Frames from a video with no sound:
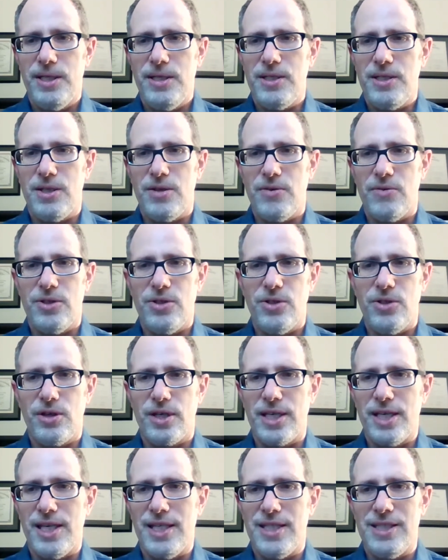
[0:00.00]
In your
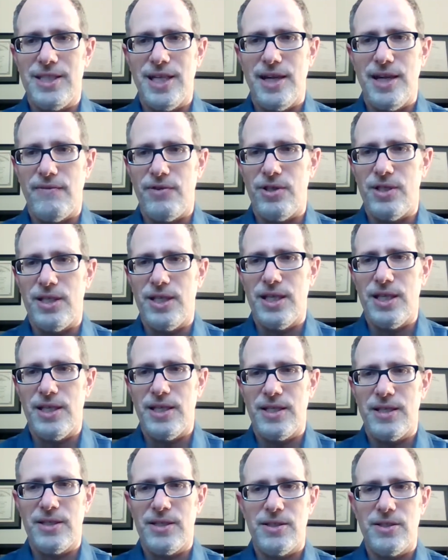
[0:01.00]
case, definitely
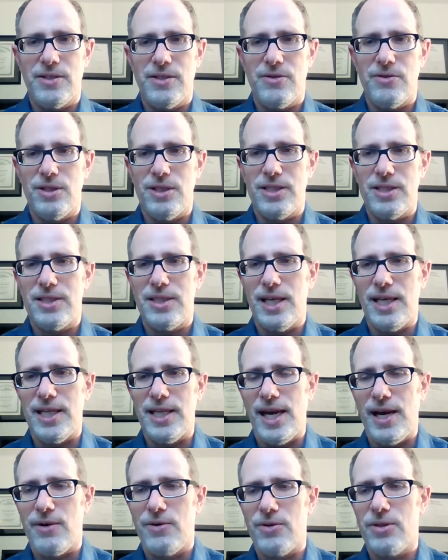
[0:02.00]
getting, at least 8
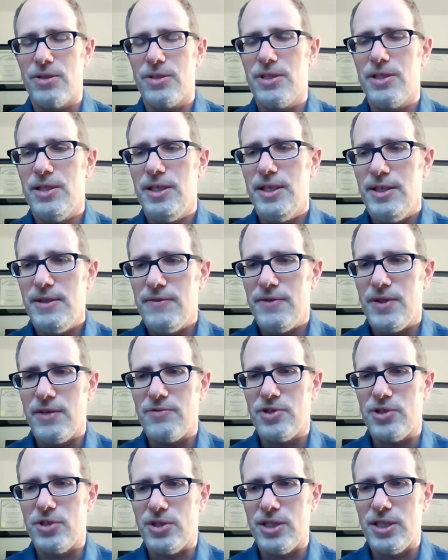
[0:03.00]
hours of
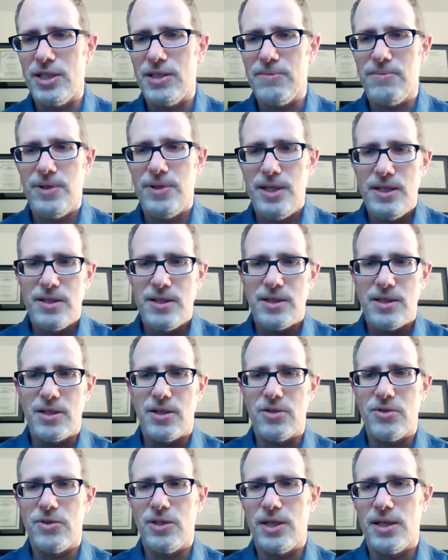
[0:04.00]
sleep.
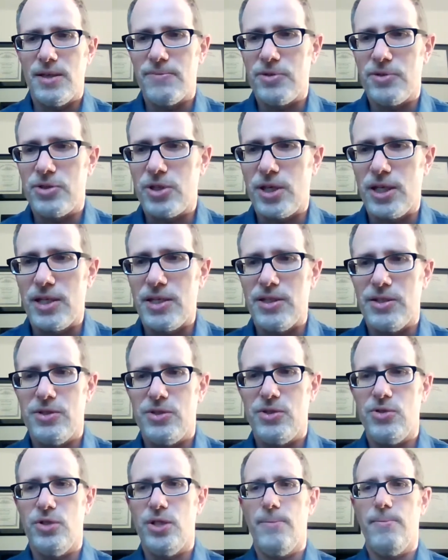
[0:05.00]
Trying to
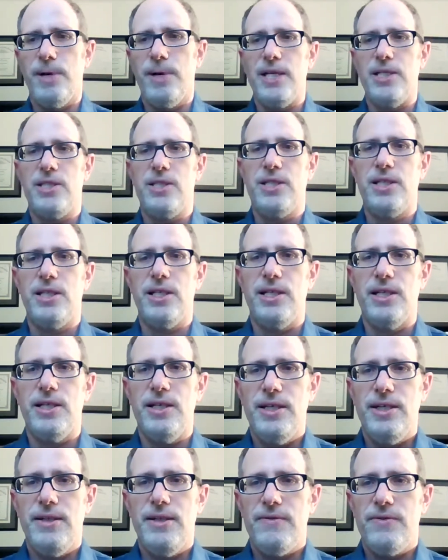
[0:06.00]
do your best to,
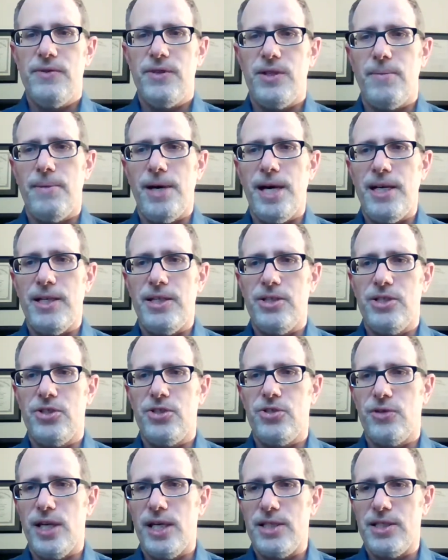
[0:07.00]
manage
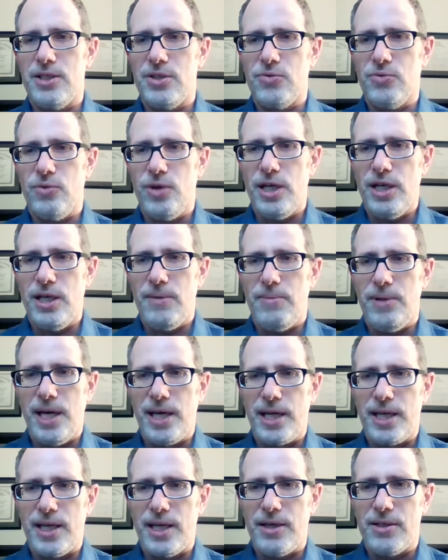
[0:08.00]
stress as well,
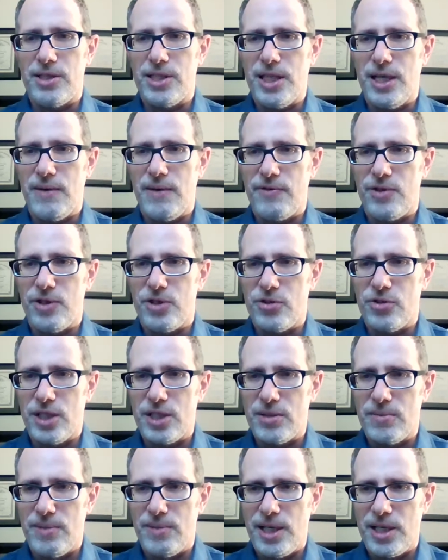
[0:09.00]
blocking out time for
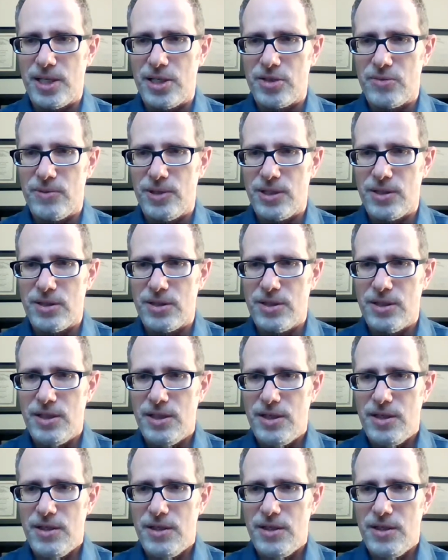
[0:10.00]
stress management.